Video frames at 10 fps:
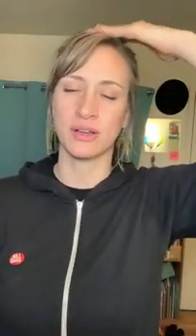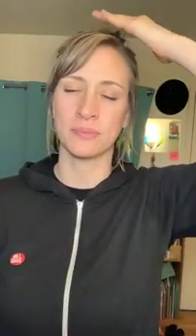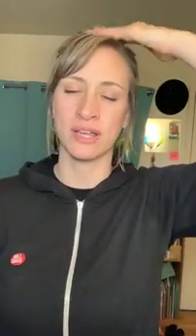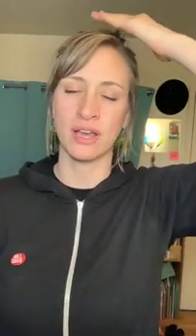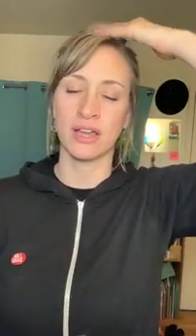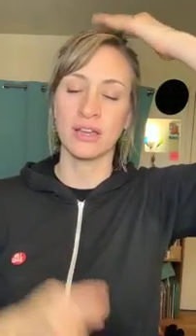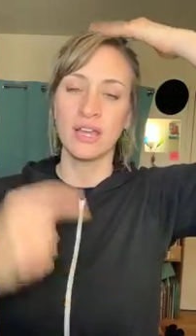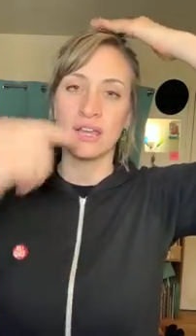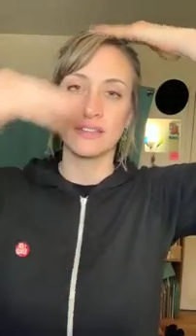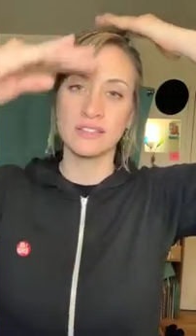Oh my god.
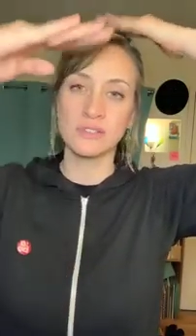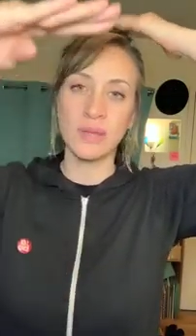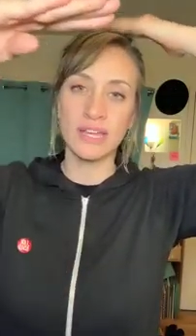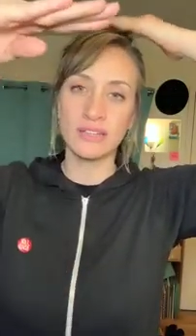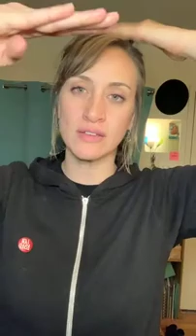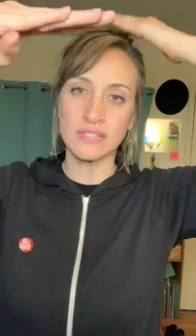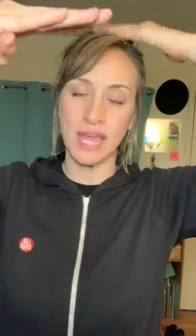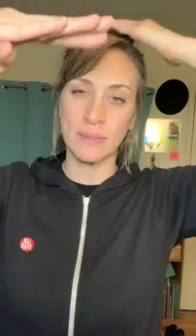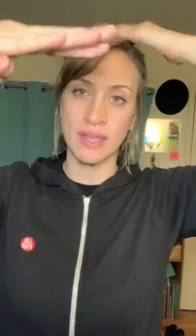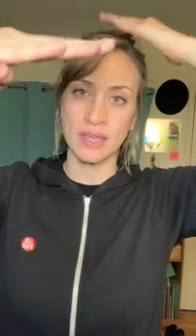This is why I love
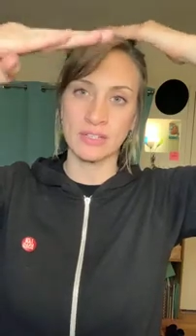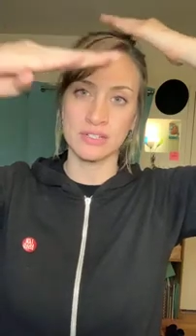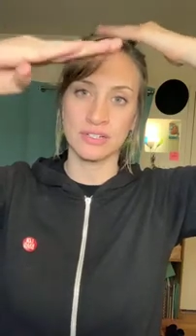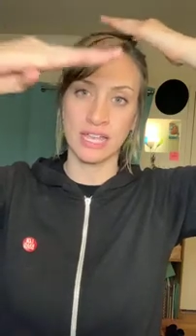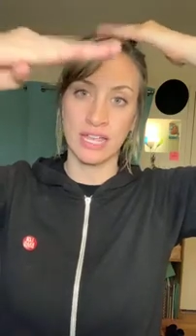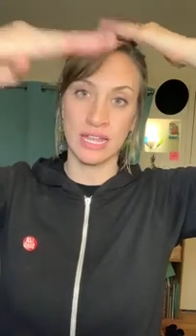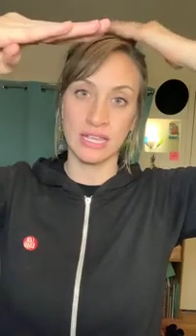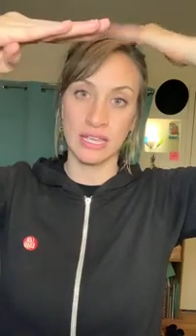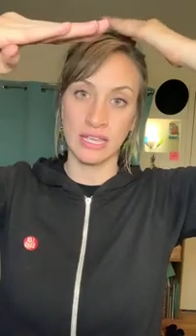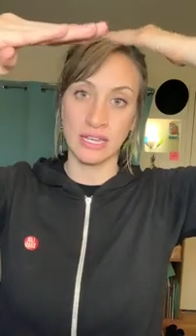tapping, because you're like
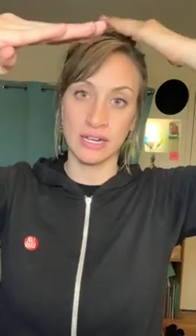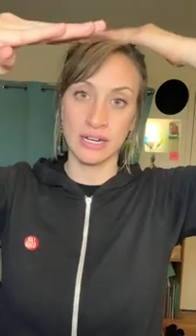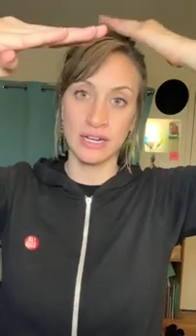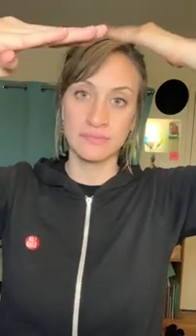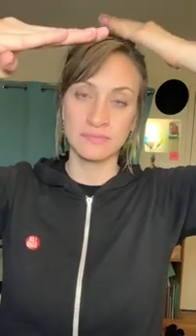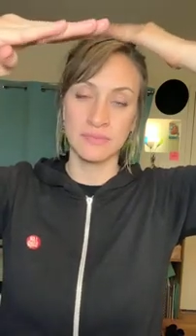here